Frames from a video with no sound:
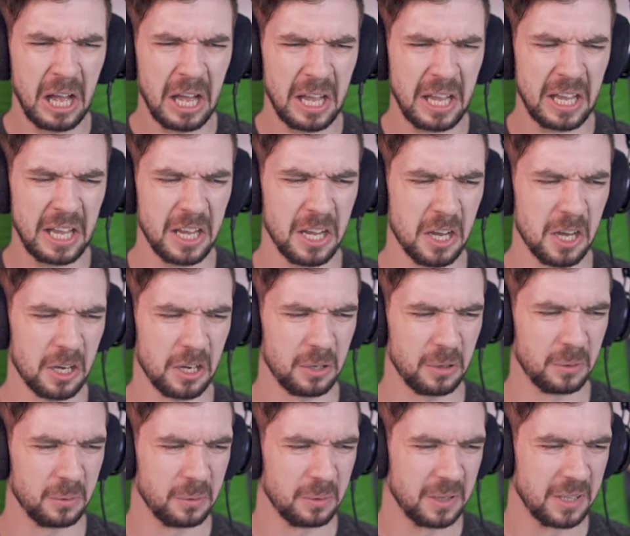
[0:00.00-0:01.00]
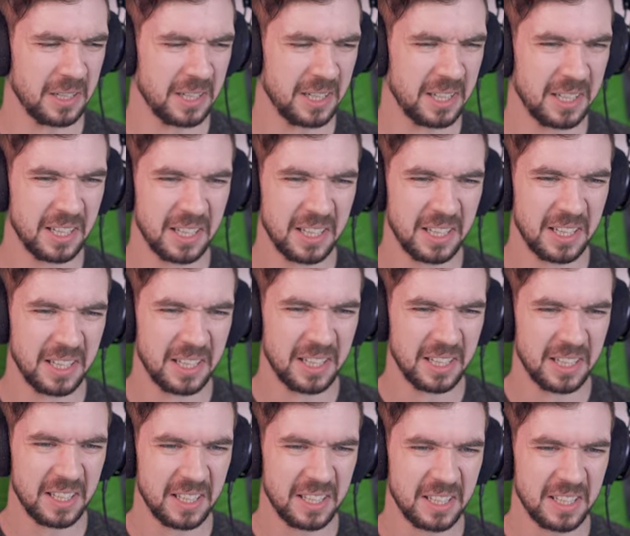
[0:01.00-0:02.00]
Ew!
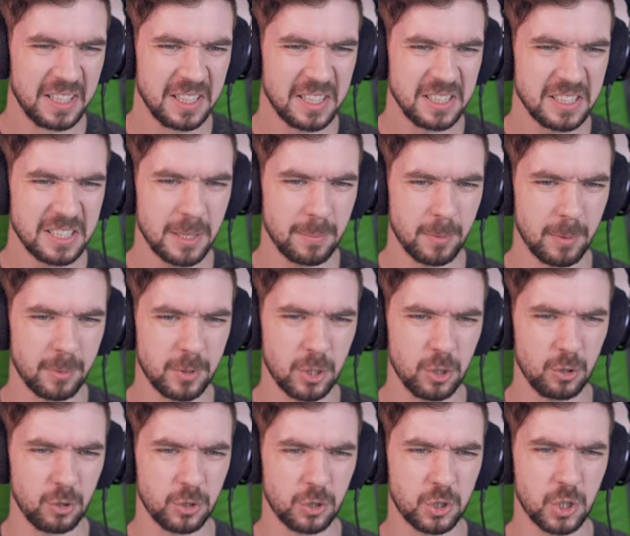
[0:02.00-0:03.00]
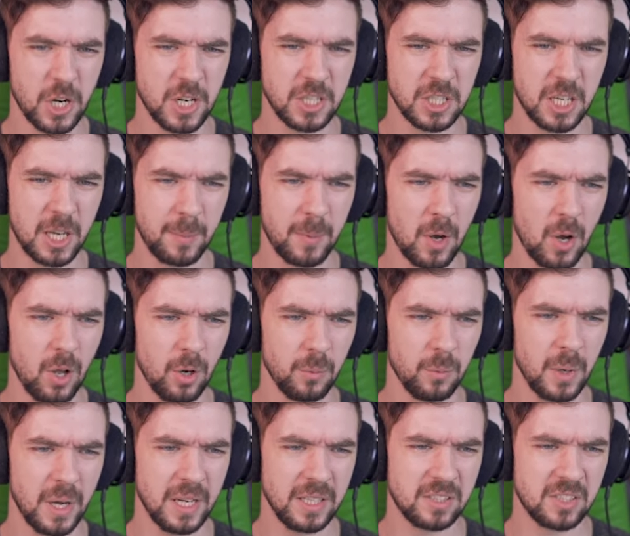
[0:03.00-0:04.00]
Tip number two, try to keep all
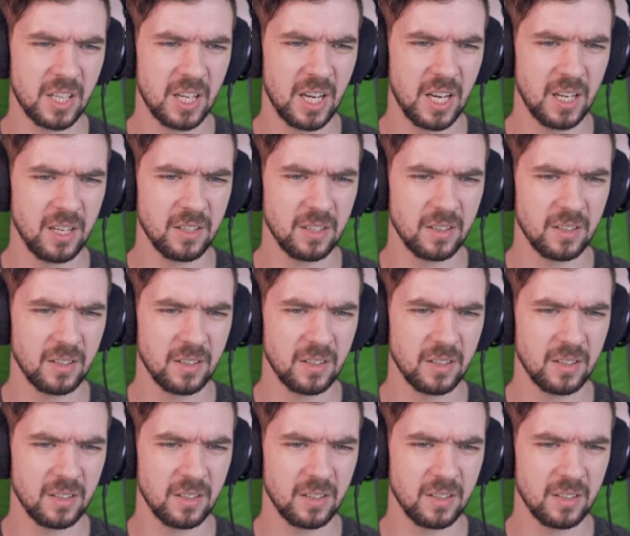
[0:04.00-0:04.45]
waste in.